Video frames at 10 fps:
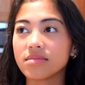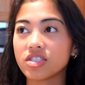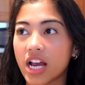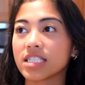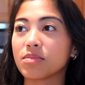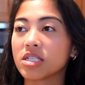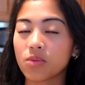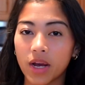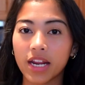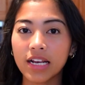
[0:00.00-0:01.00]
Jasmine's
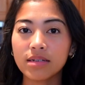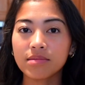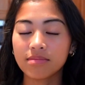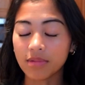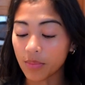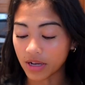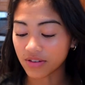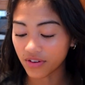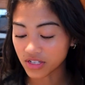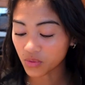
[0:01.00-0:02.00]
wedding, my best
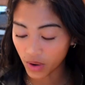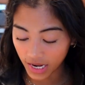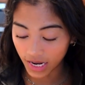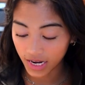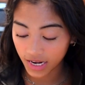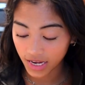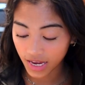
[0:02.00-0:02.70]
friend's wedding.